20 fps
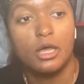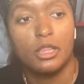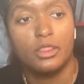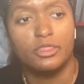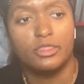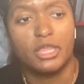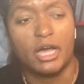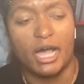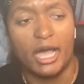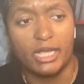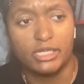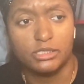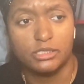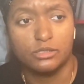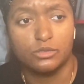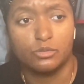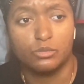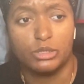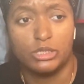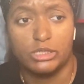The Isis
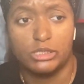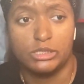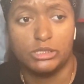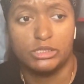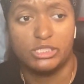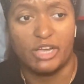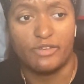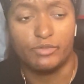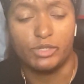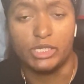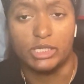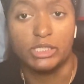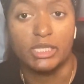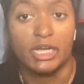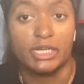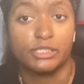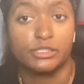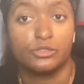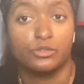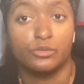one definitely
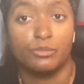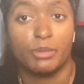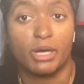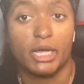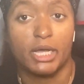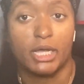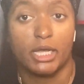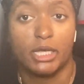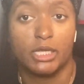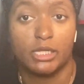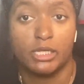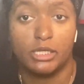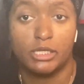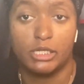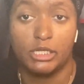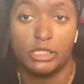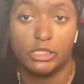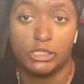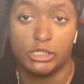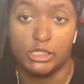connects to my
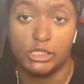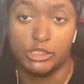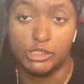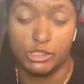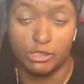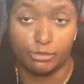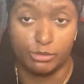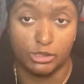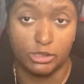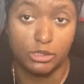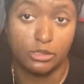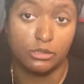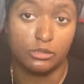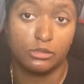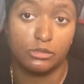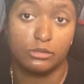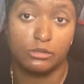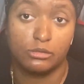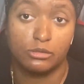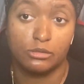
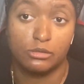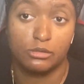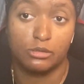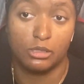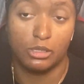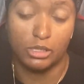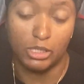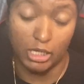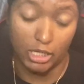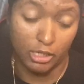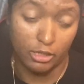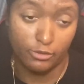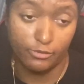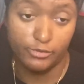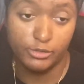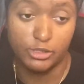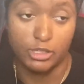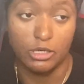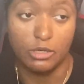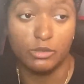Egyptian love,
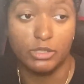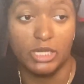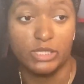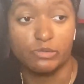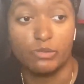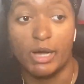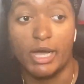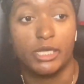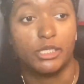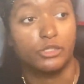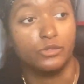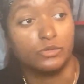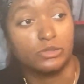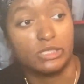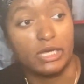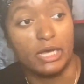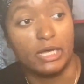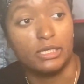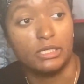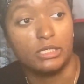so that's why I use
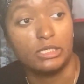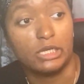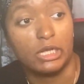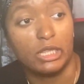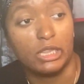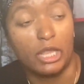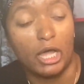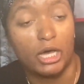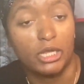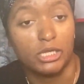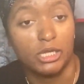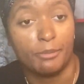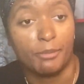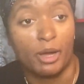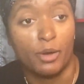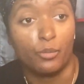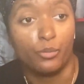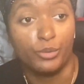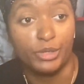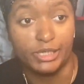that a lot in my
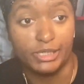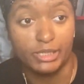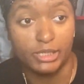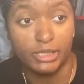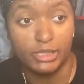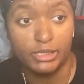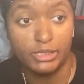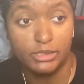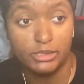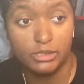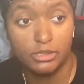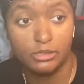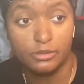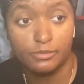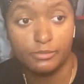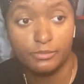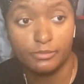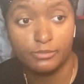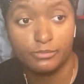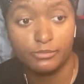weeklies.
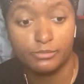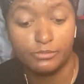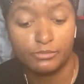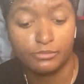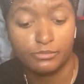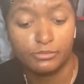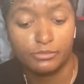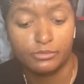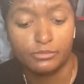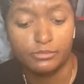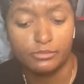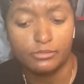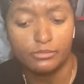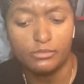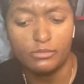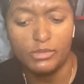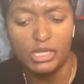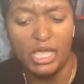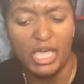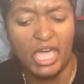
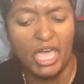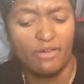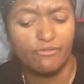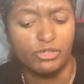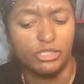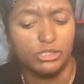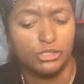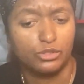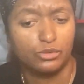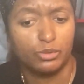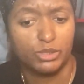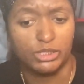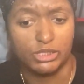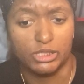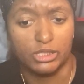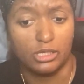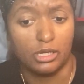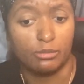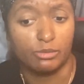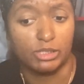I haven't switched
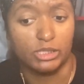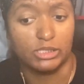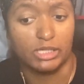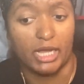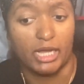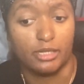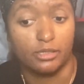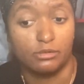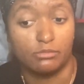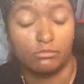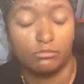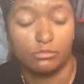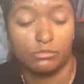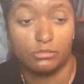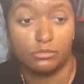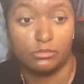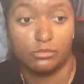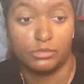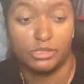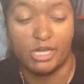it up because I
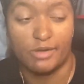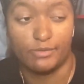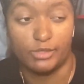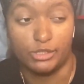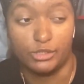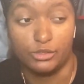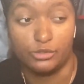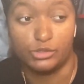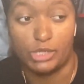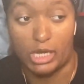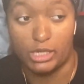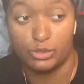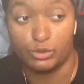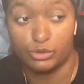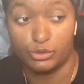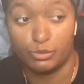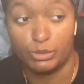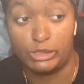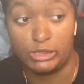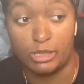definitely do try to
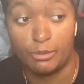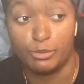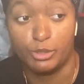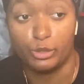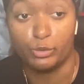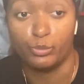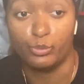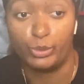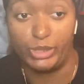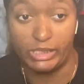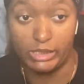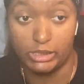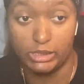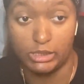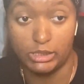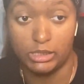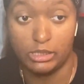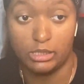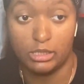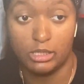switch up
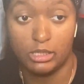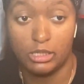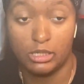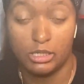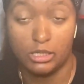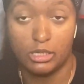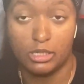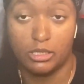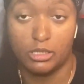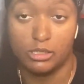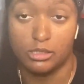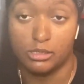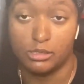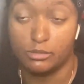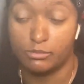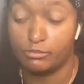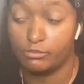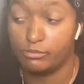the